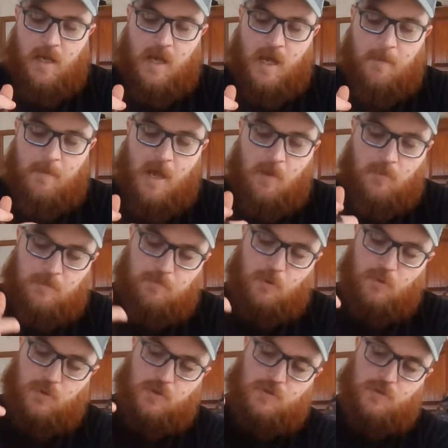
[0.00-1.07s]
I would
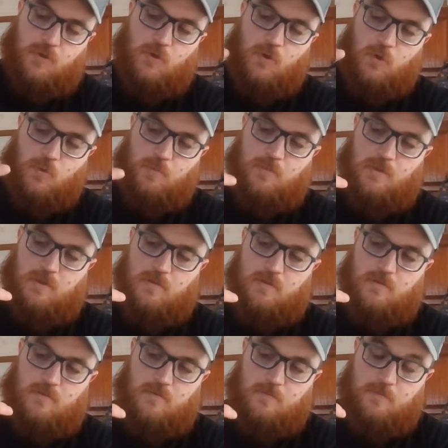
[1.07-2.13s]
pull the
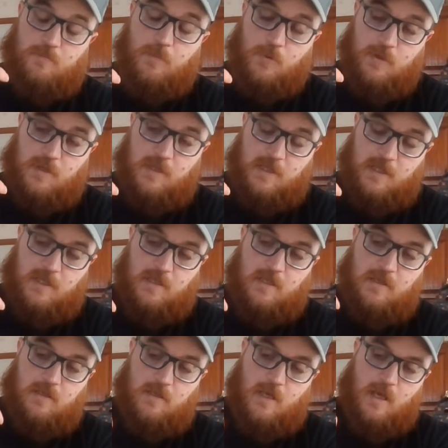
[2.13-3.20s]

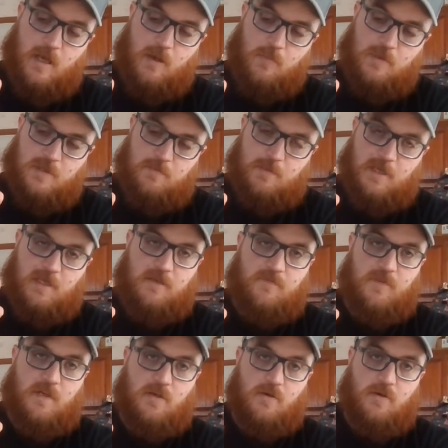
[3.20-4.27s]
lid with the pinky
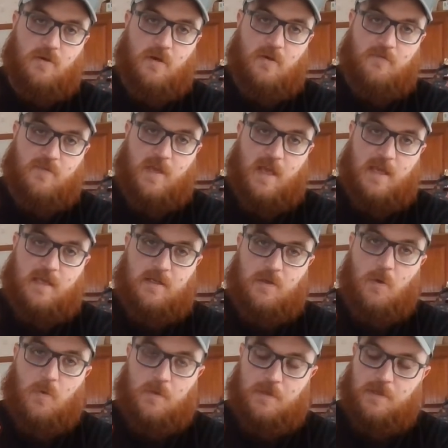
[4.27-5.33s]
finger of the
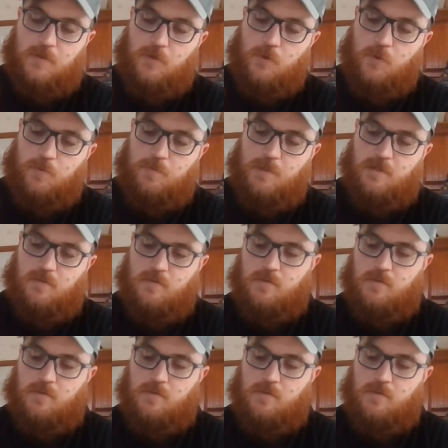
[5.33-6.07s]
hand holding the loop.